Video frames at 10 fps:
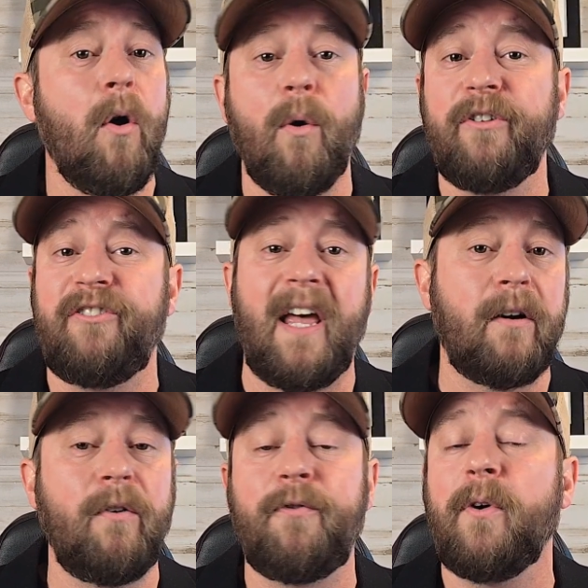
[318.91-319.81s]
or
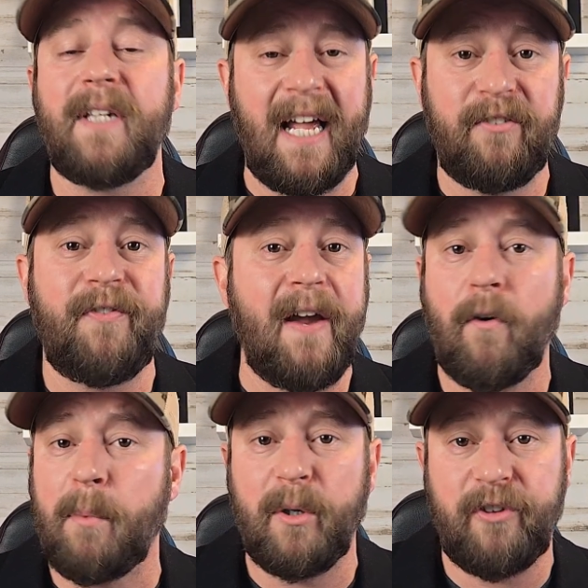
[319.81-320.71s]
settle for less
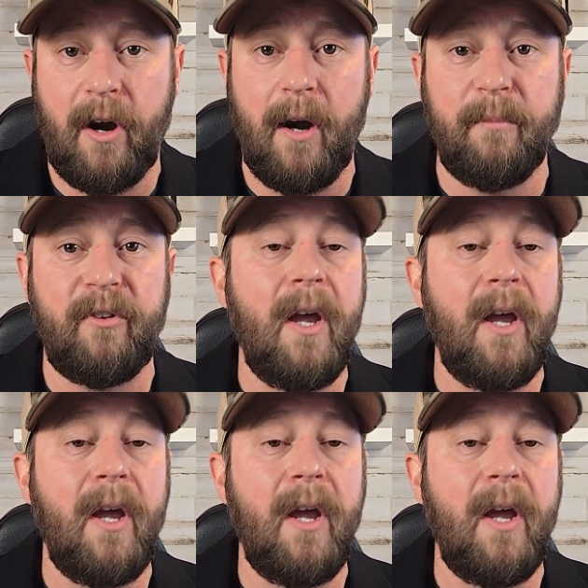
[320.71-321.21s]
favorable terms,